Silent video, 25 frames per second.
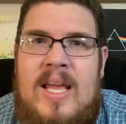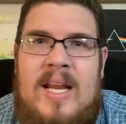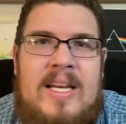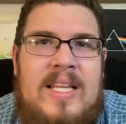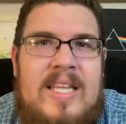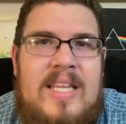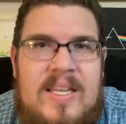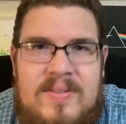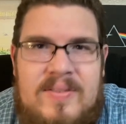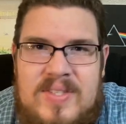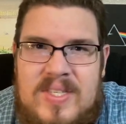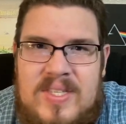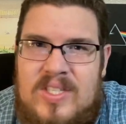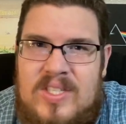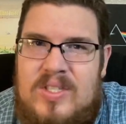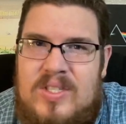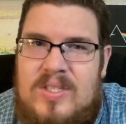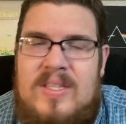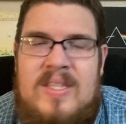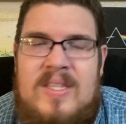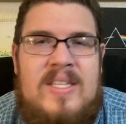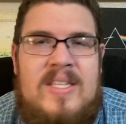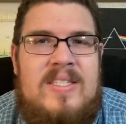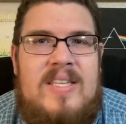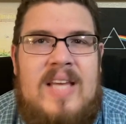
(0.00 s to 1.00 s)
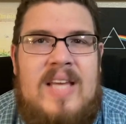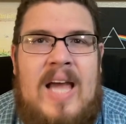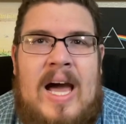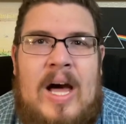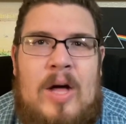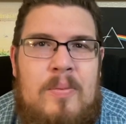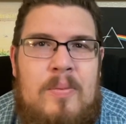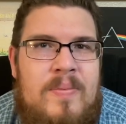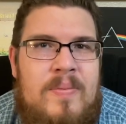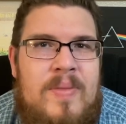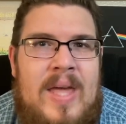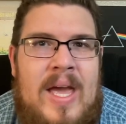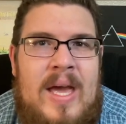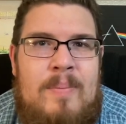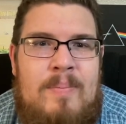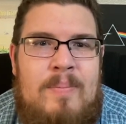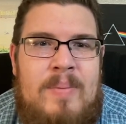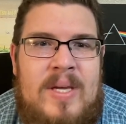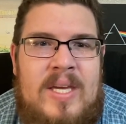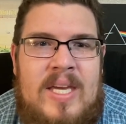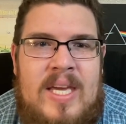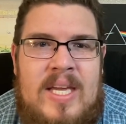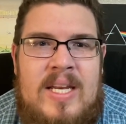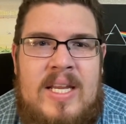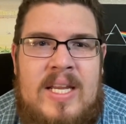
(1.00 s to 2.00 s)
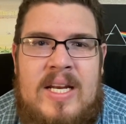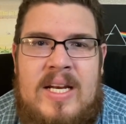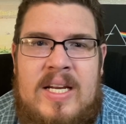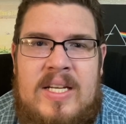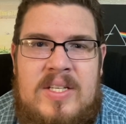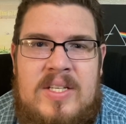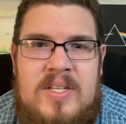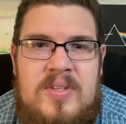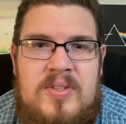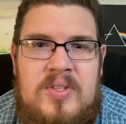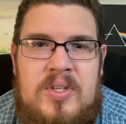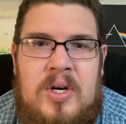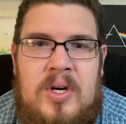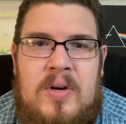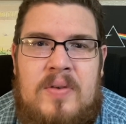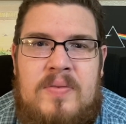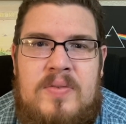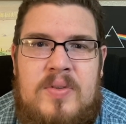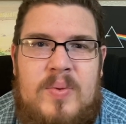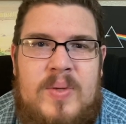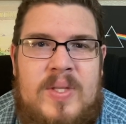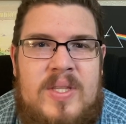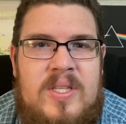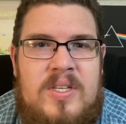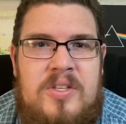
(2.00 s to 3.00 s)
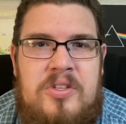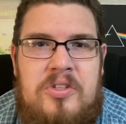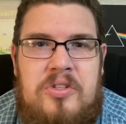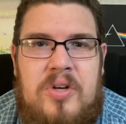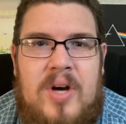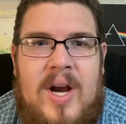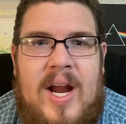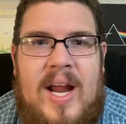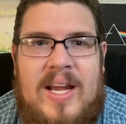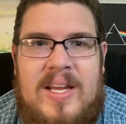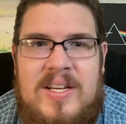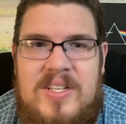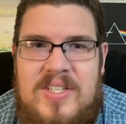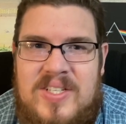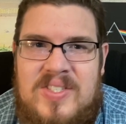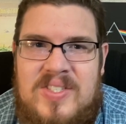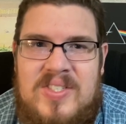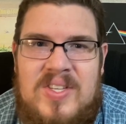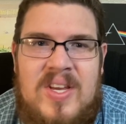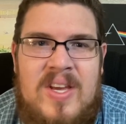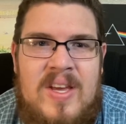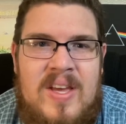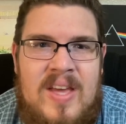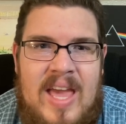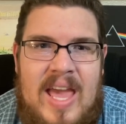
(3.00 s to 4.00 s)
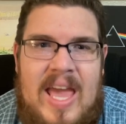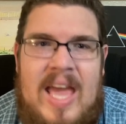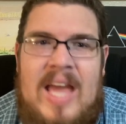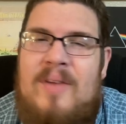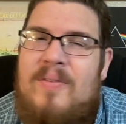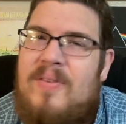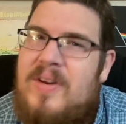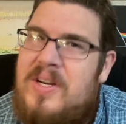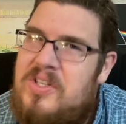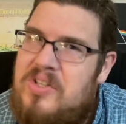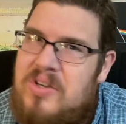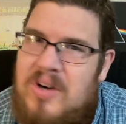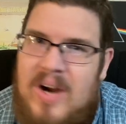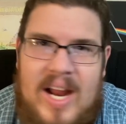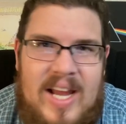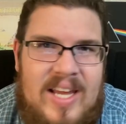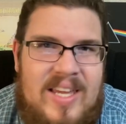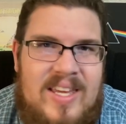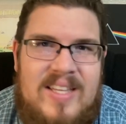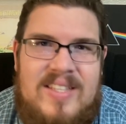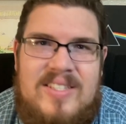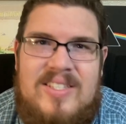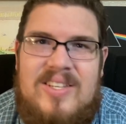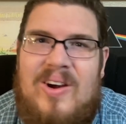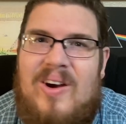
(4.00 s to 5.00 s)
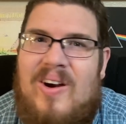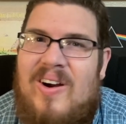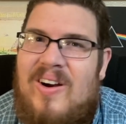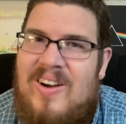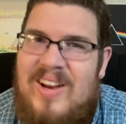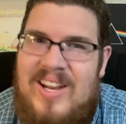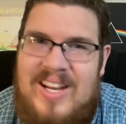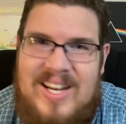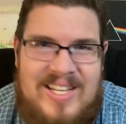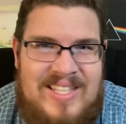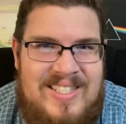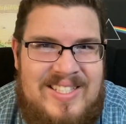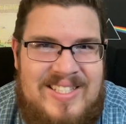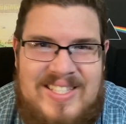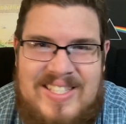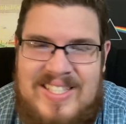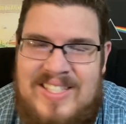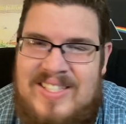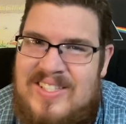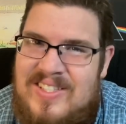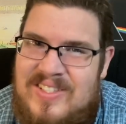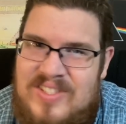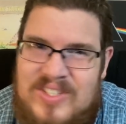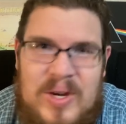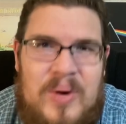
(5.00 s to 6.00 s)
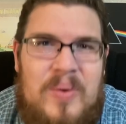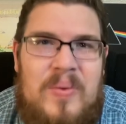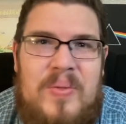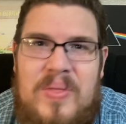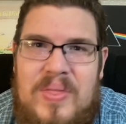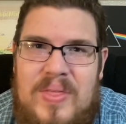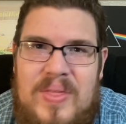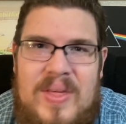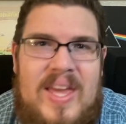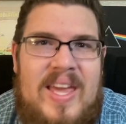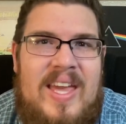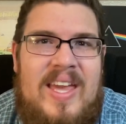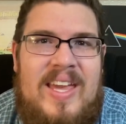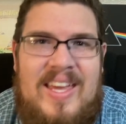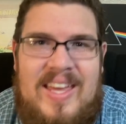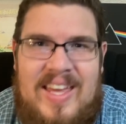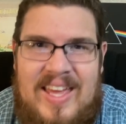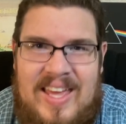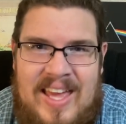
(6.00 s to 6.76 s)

gives this album the epic ending it deserves with this track. Just every track hits hard. It's its own thing.